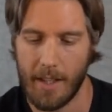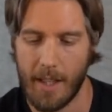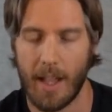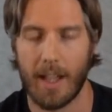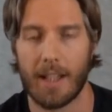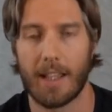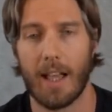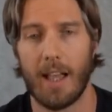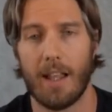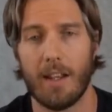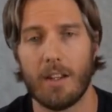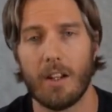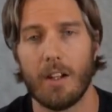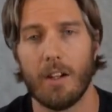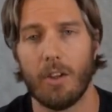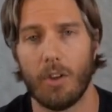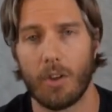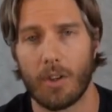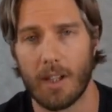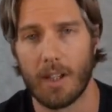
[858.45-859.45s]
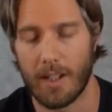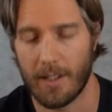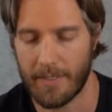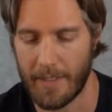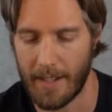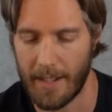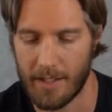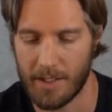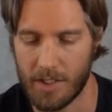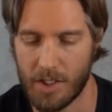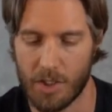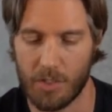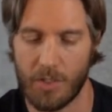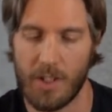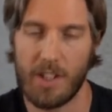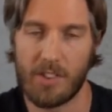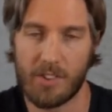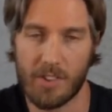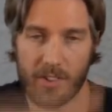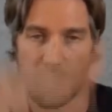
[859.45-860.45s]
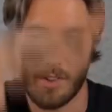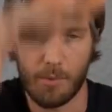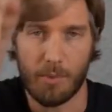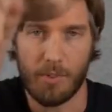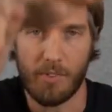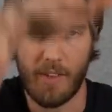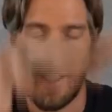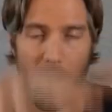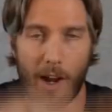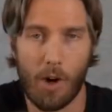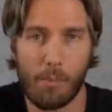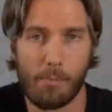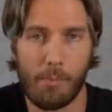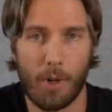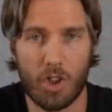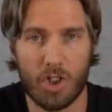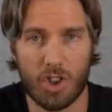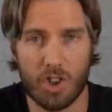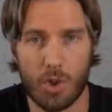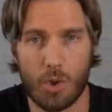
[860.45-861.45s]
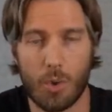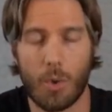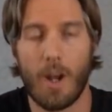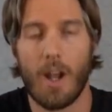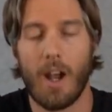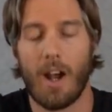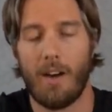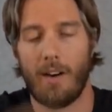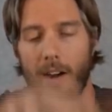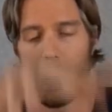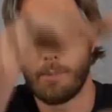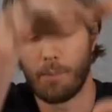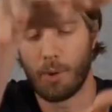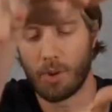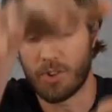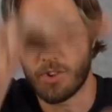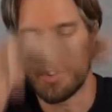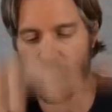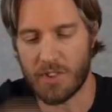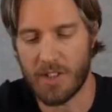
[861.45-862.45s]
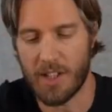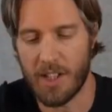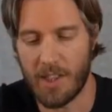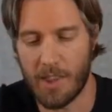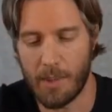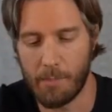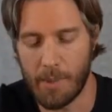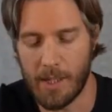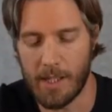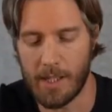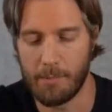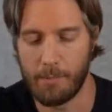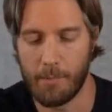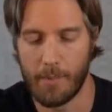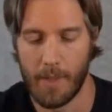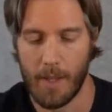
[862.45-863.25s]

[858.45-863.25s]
again, looking at that in degrees in terms of how much you are able to steer the beam.